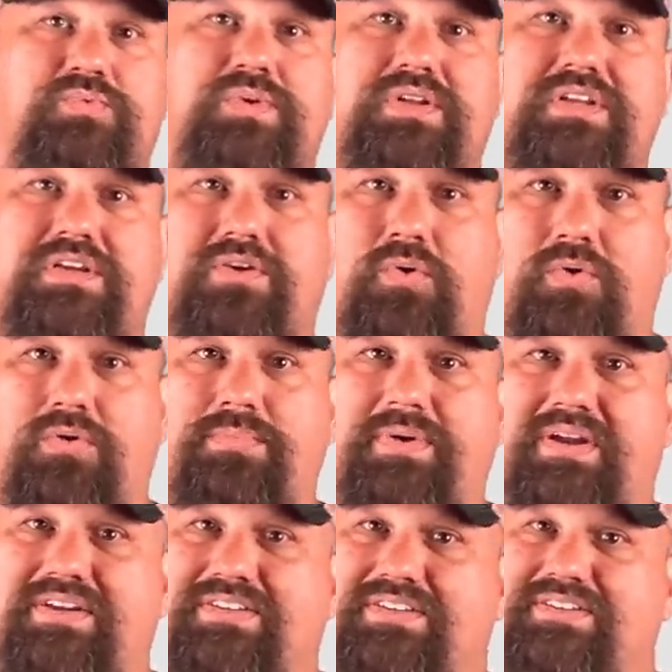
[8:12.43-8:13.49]
really cool,
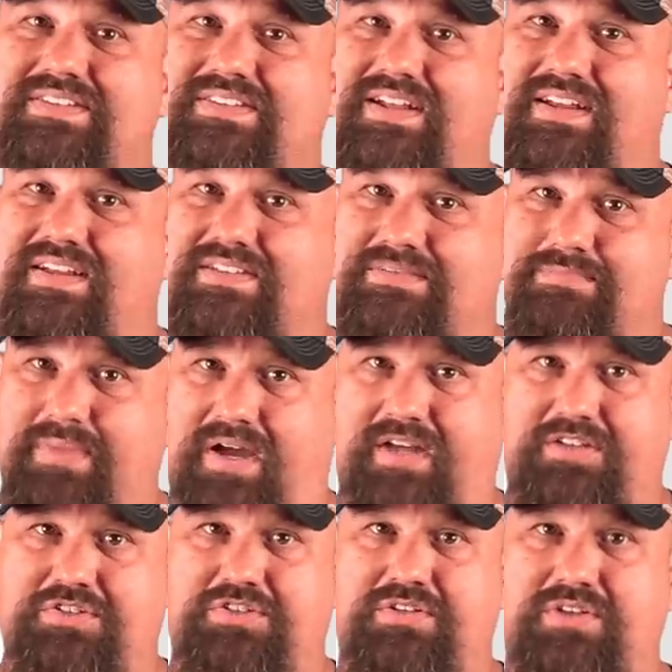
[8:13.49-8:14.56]
but it doesn't tell us
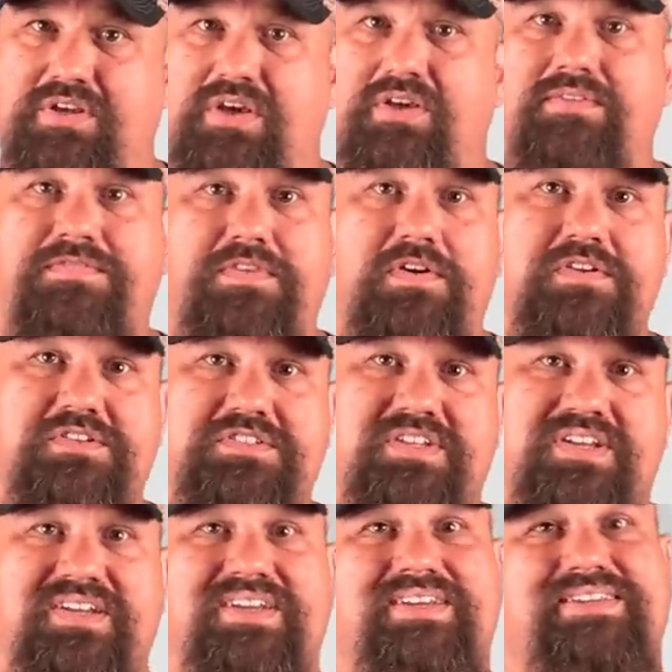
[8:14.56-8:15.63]
much.
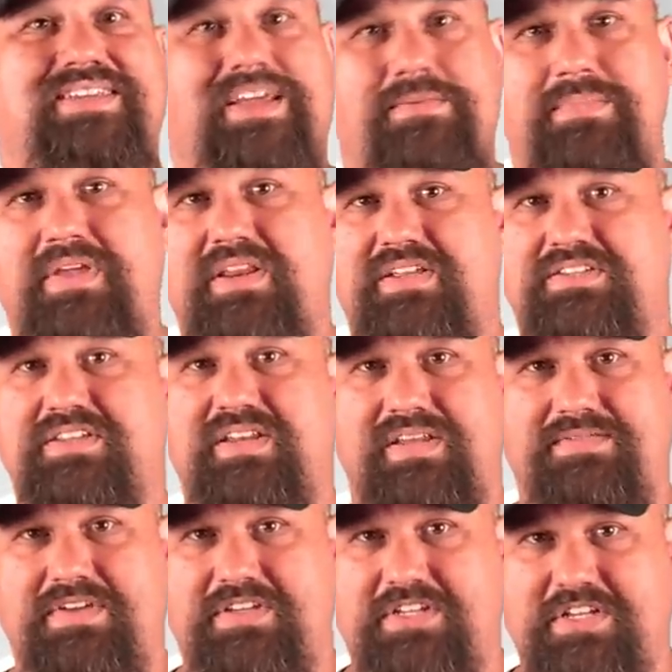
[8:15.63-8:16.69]
First, dead meat isn't
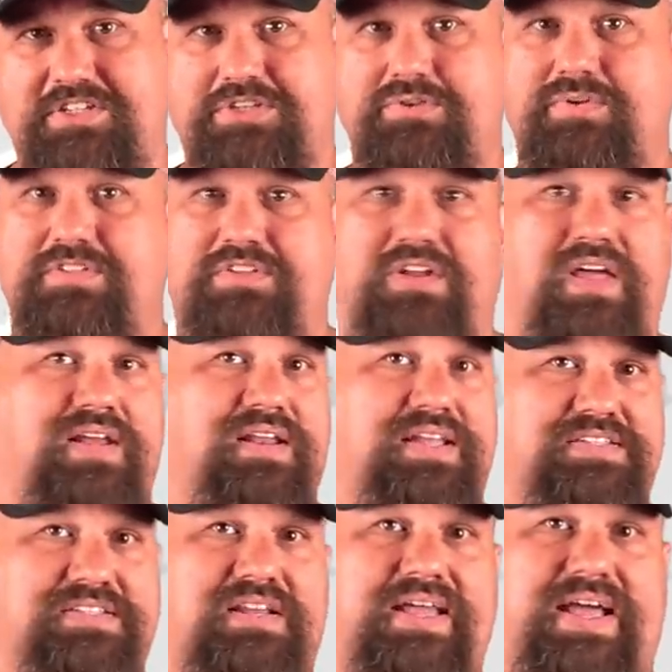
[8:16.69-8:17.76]
living tissue, it's a lot
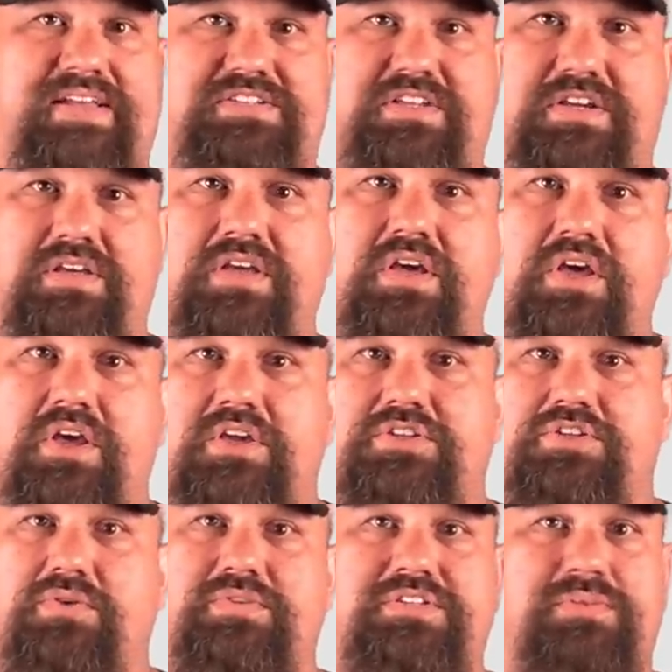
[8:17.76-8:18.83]
less elastic.
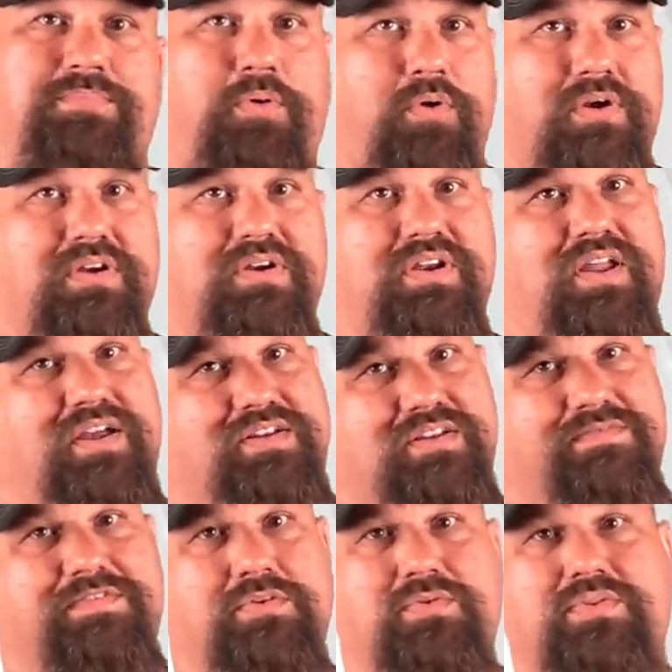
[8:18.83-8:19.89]
So it's important not to
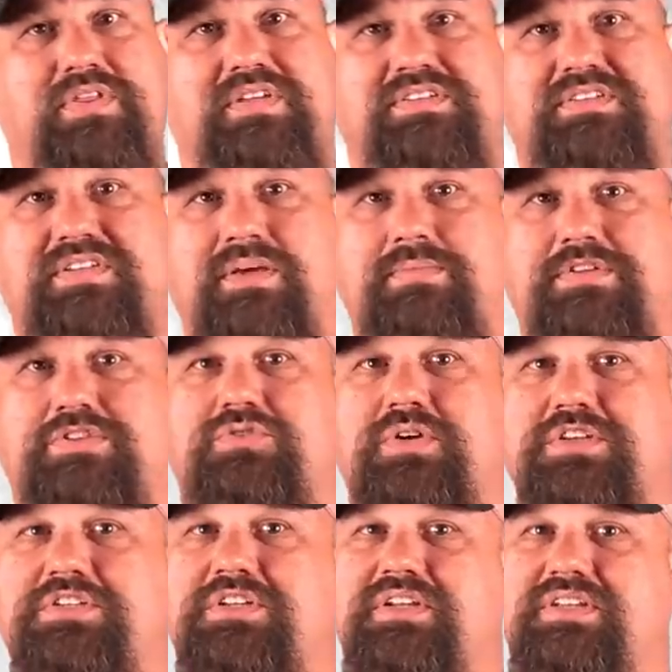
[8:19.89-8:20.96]
view this
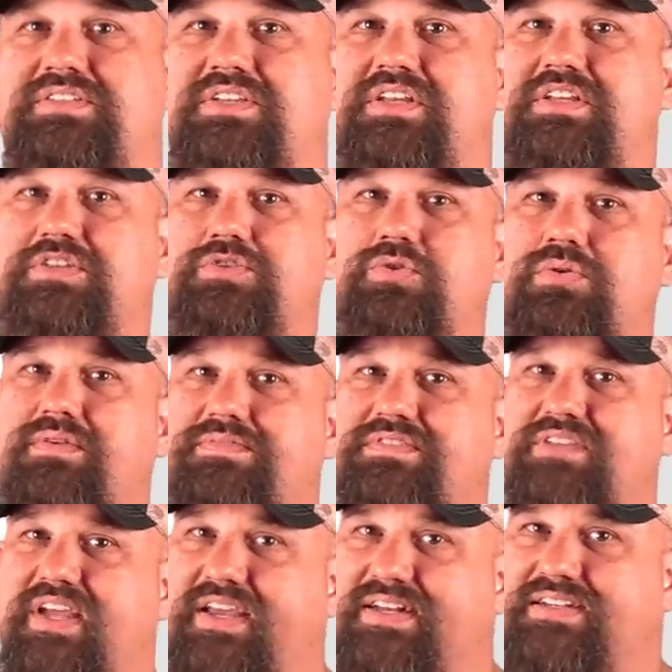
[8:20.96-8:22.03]
demonstration as any sort of
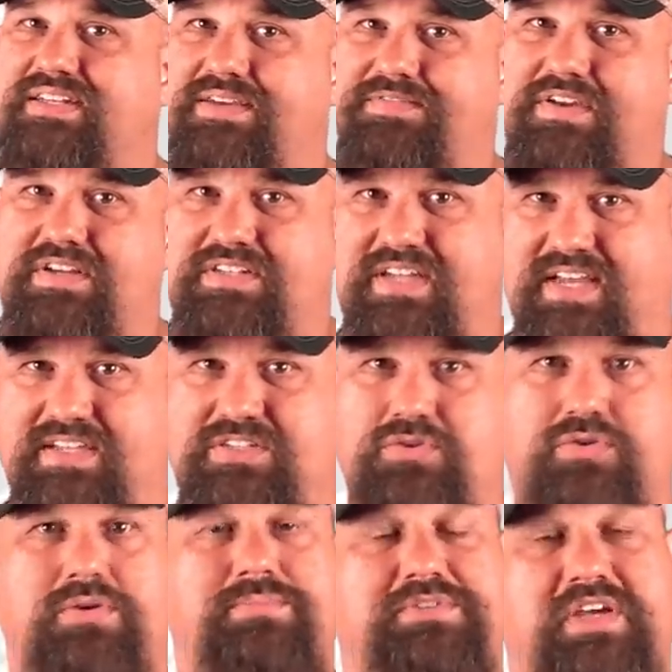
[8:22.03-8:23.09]
scientific test
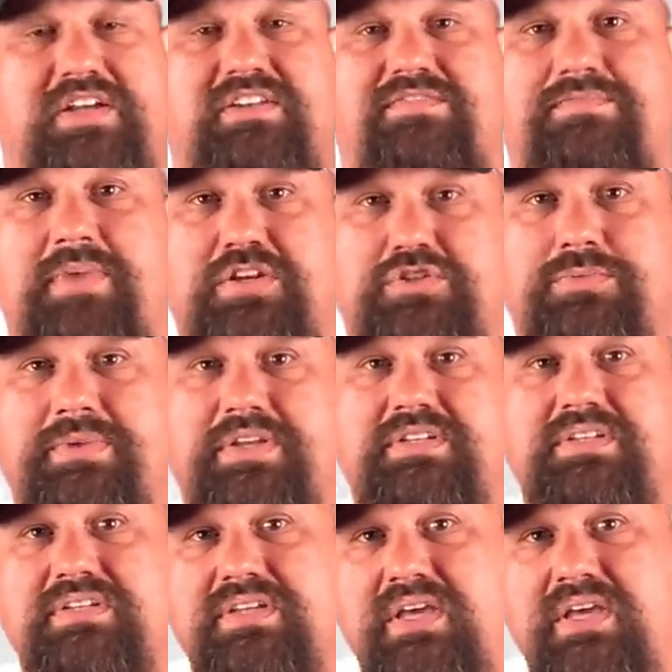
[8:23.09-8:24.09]
or objective measurement.